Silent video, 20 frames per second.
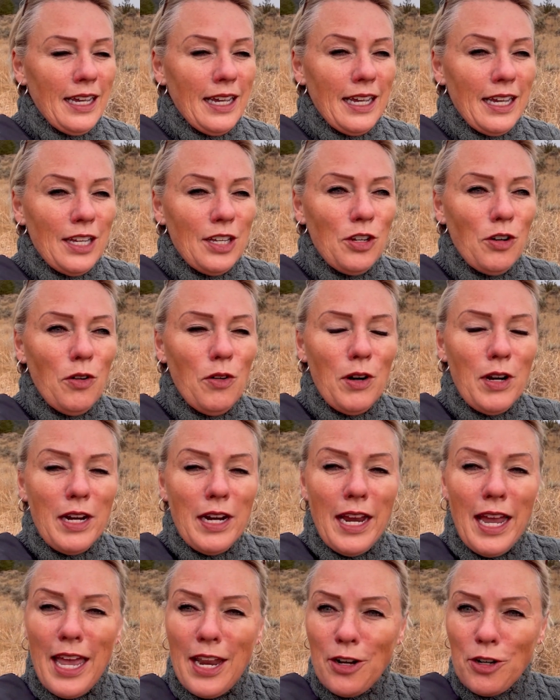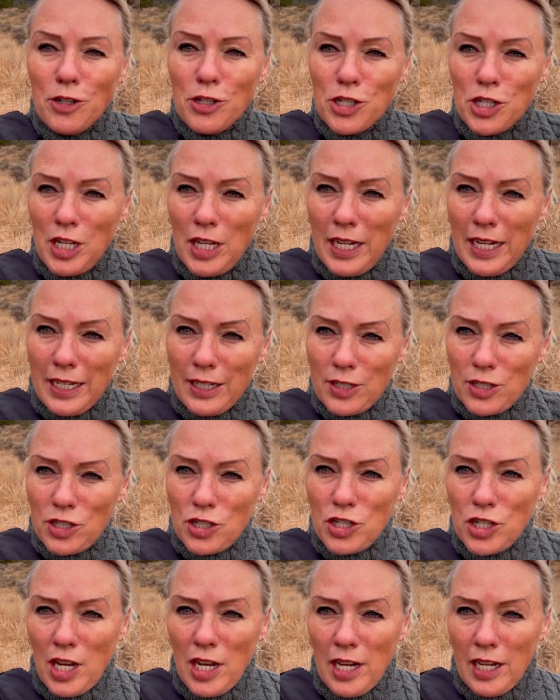Your energy
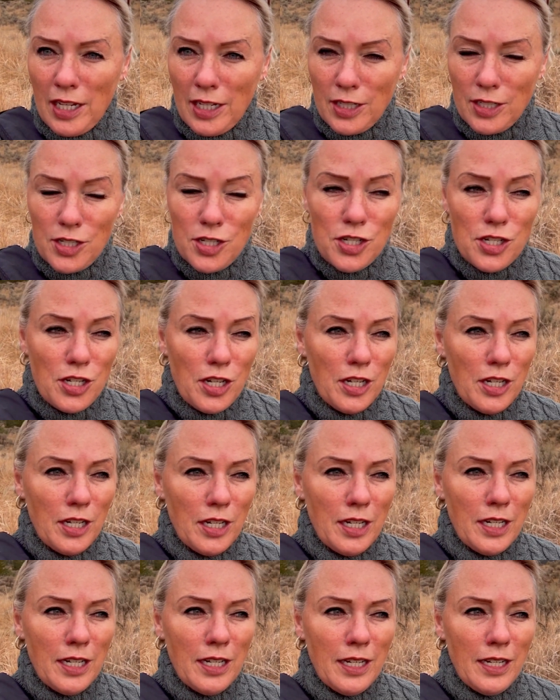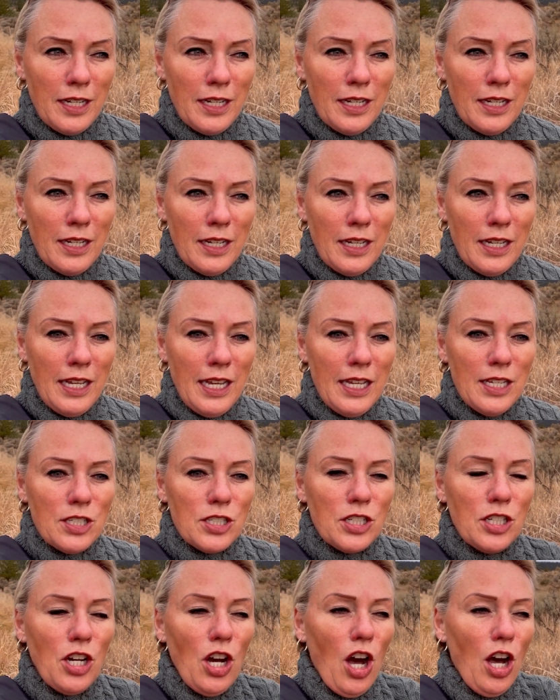exchange is
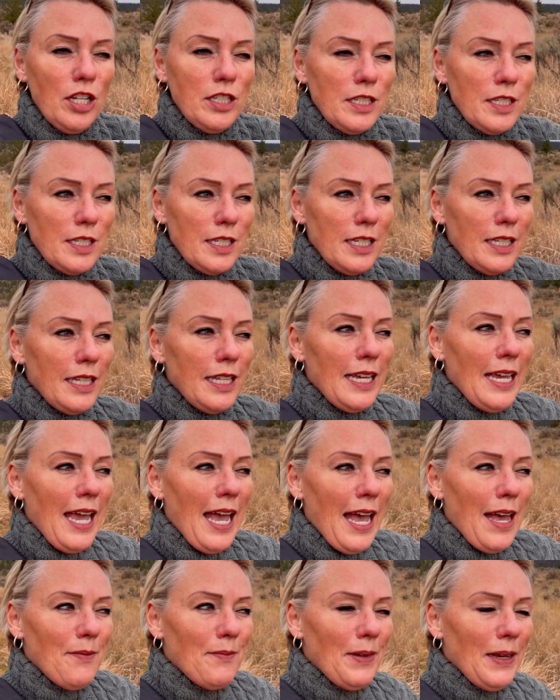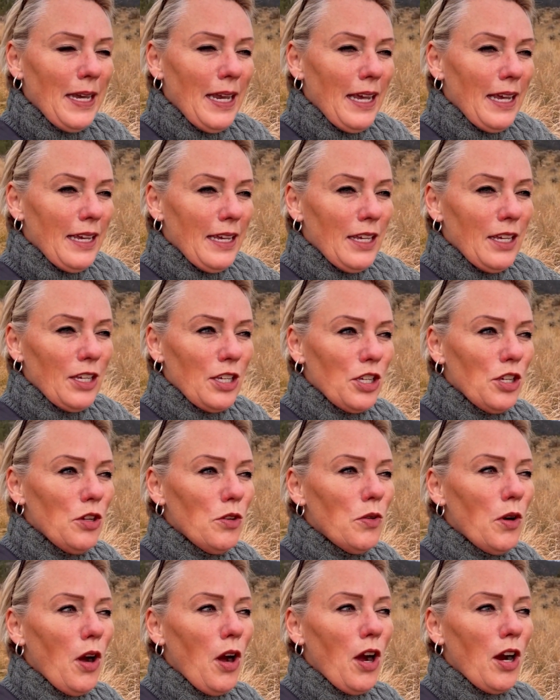constantly happening.
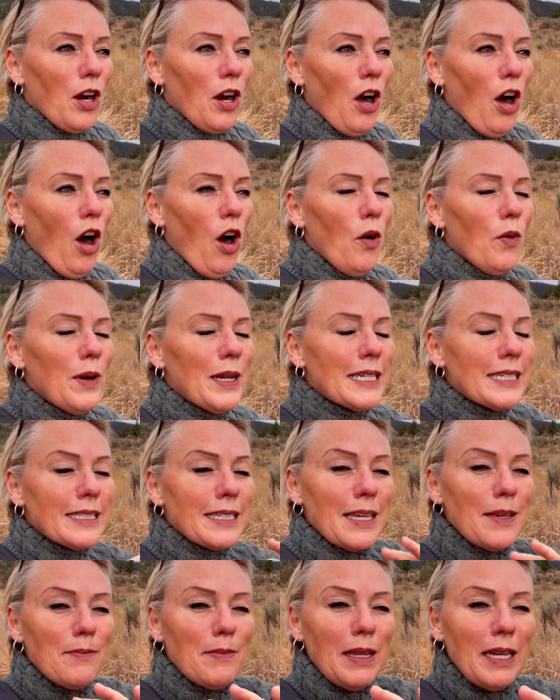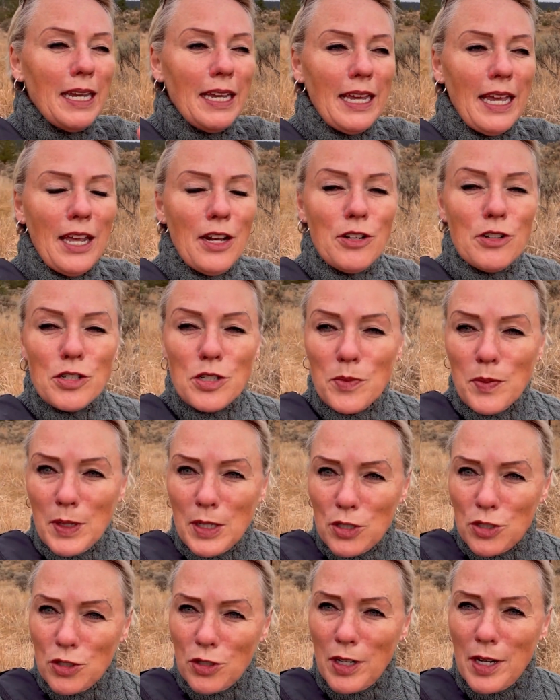You are always emitting energy
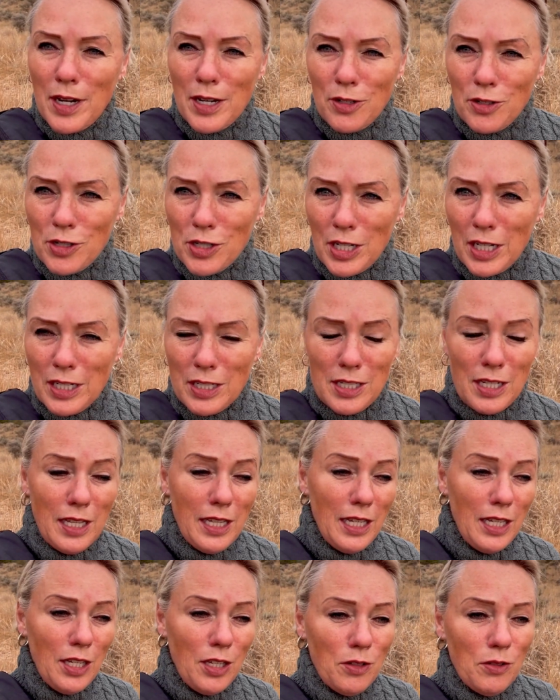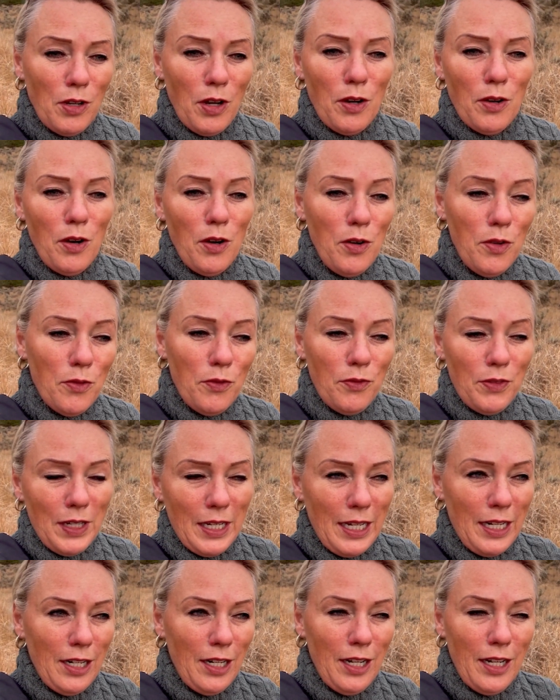because you're energy. It's not like you go, oh,
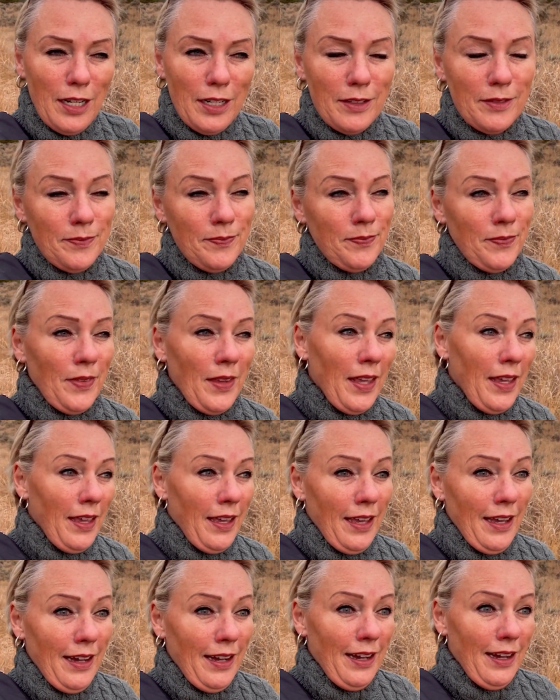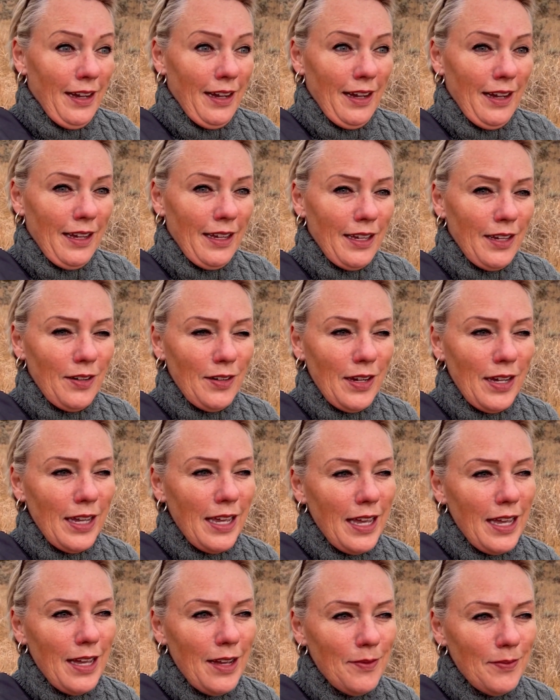flick it on, here I
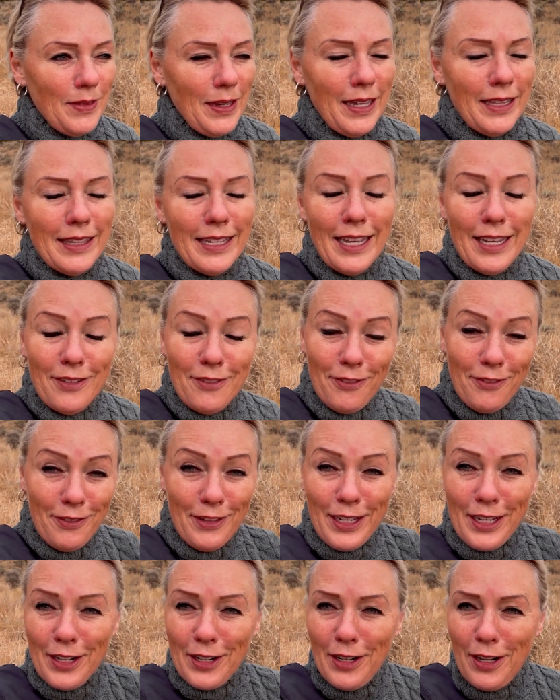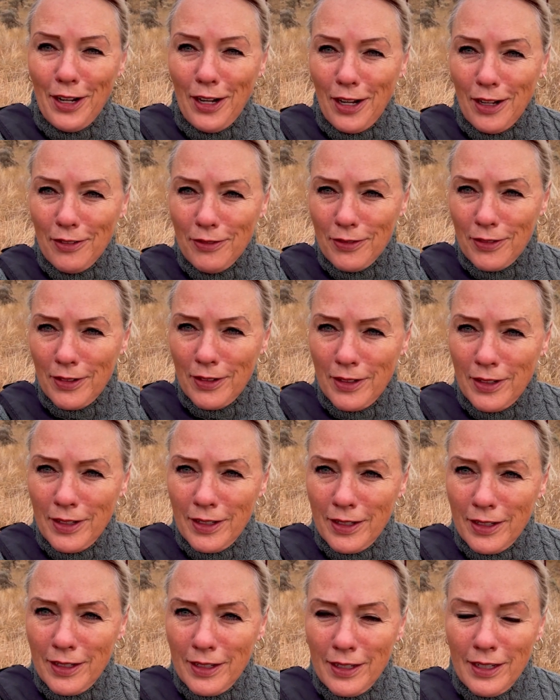am, and then flick it off.
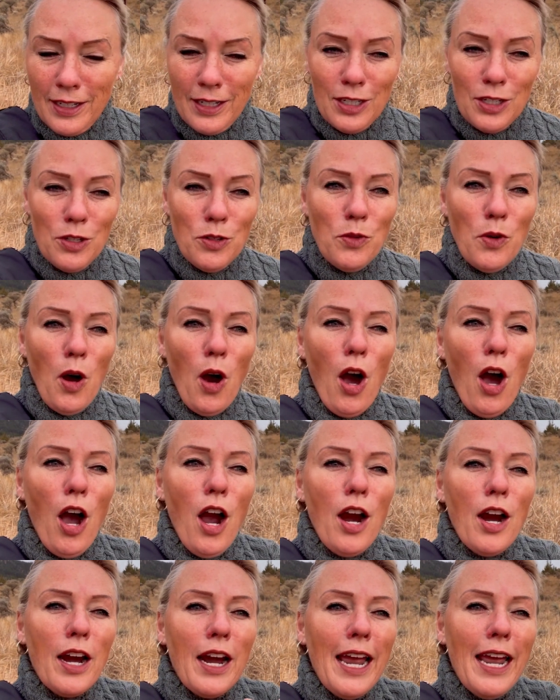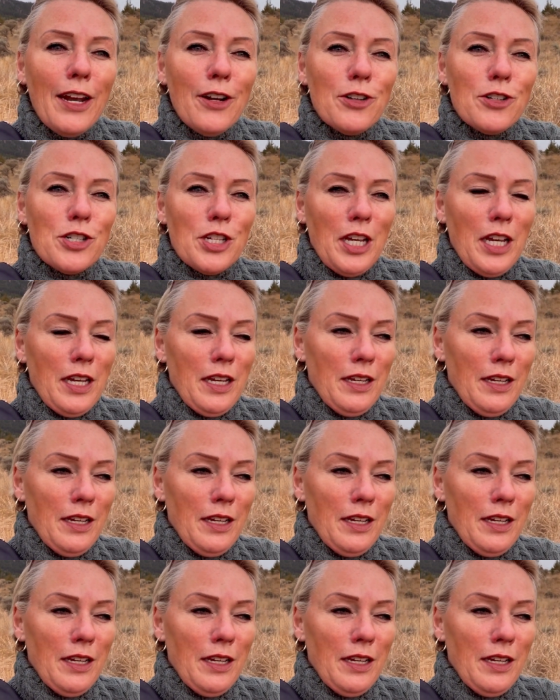You are energy.